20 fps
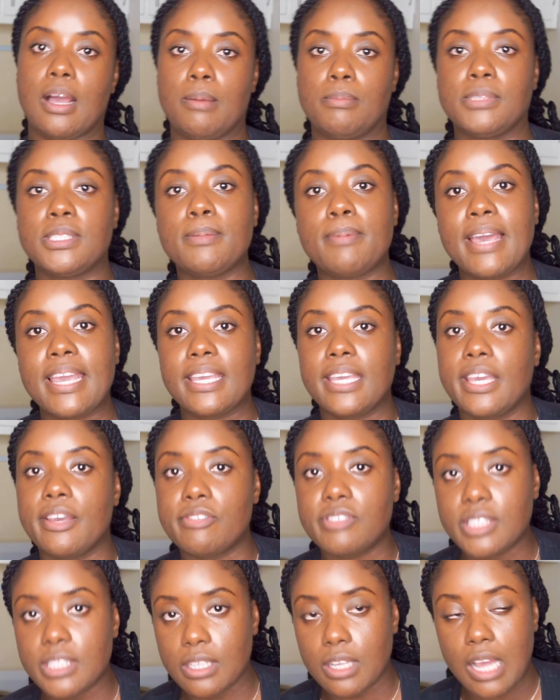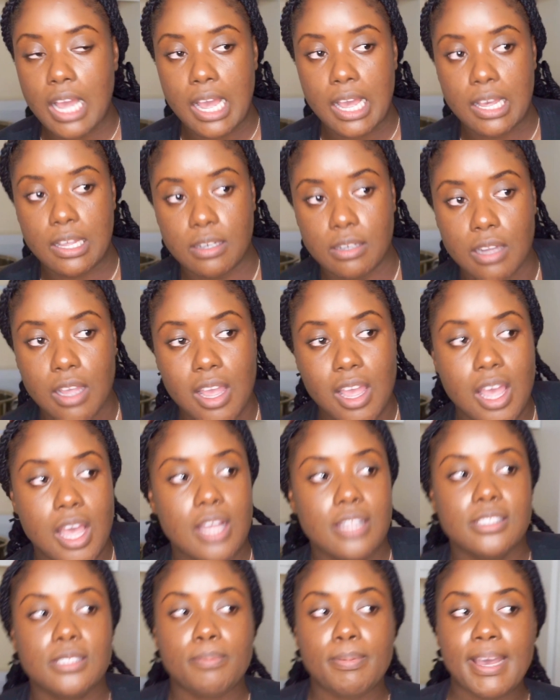to buy gifts and
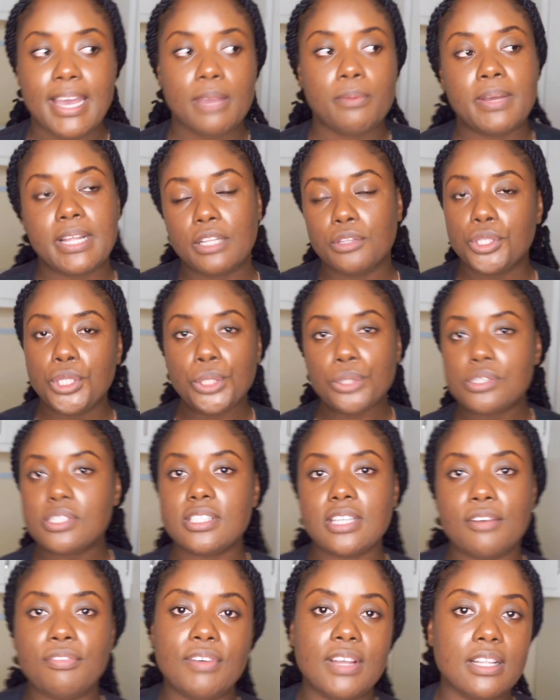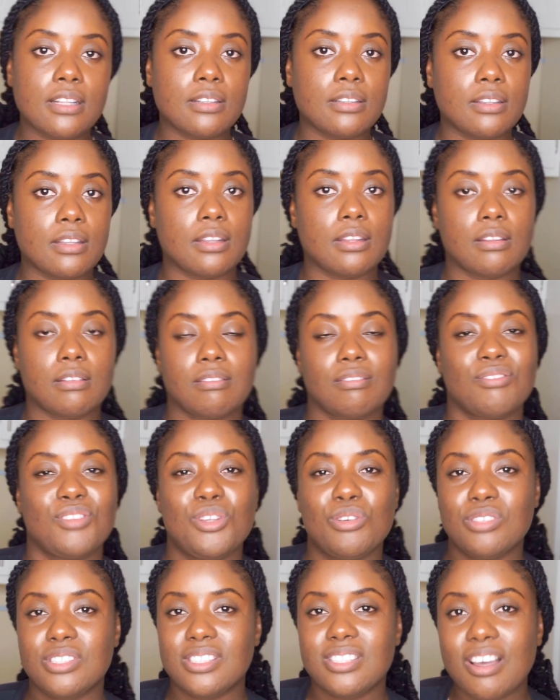to buy, well, new
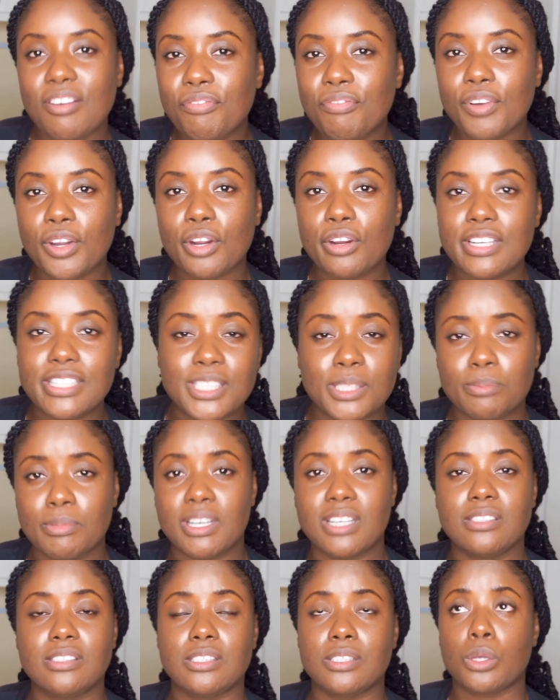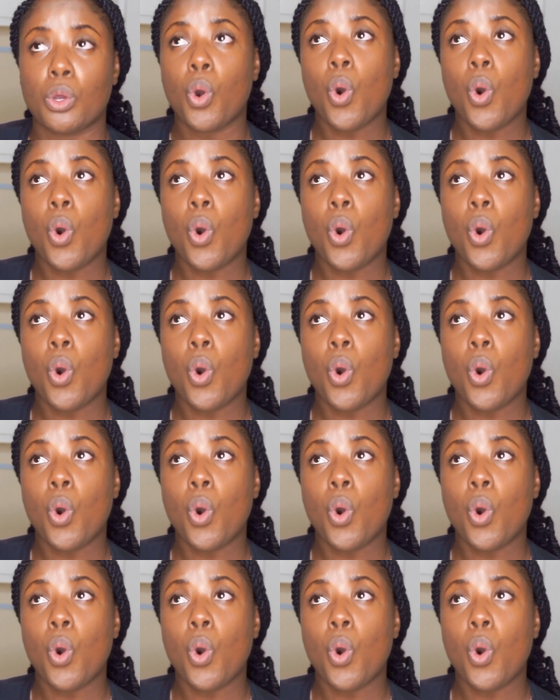stuff for Christmas,